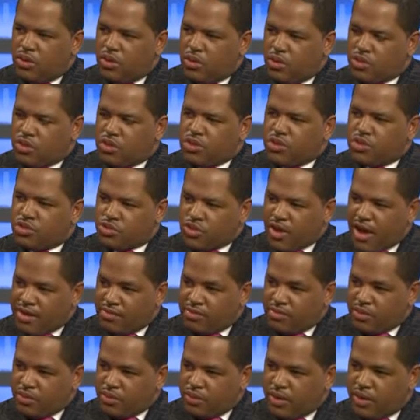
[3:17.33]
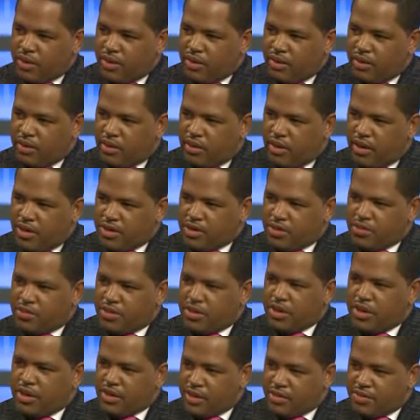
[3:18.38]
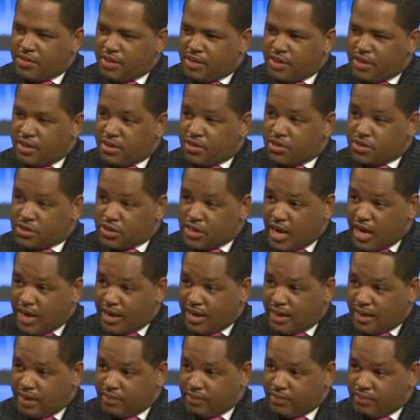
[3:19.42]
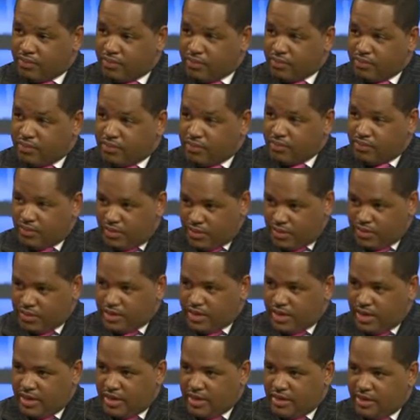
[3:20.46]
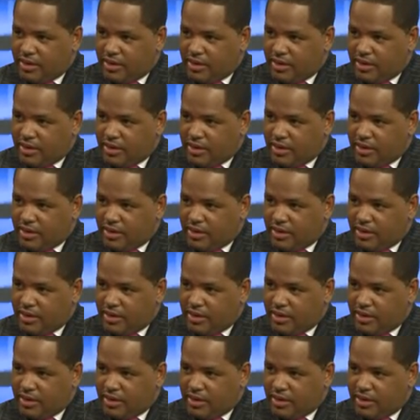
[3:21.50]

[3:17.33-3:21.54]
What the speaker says: who are you traveling with, are you reading everything you're signing? You understand?